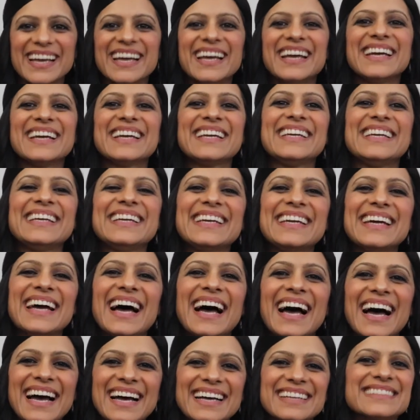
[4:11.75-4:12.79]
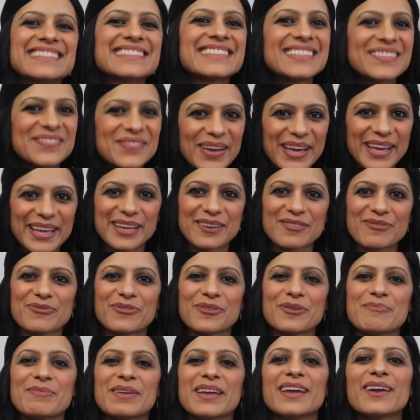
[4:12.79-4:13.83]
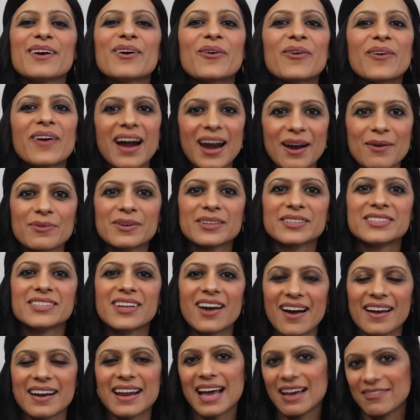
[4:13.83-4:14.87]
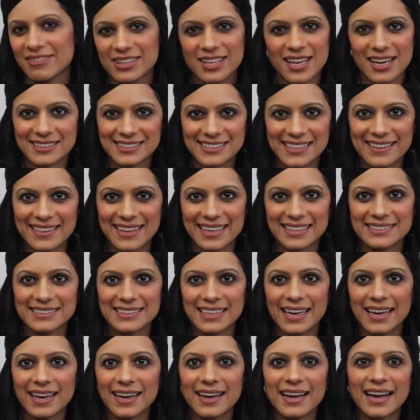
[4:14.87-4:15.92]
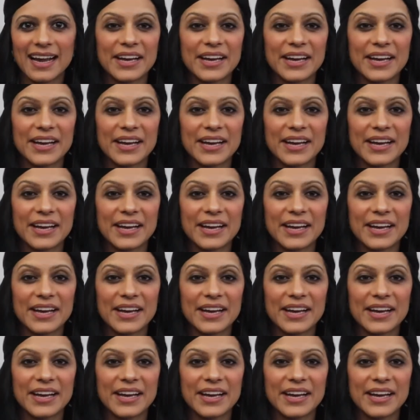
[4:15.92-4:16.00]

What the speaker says: He has to make it for me or I will not have a latte that day.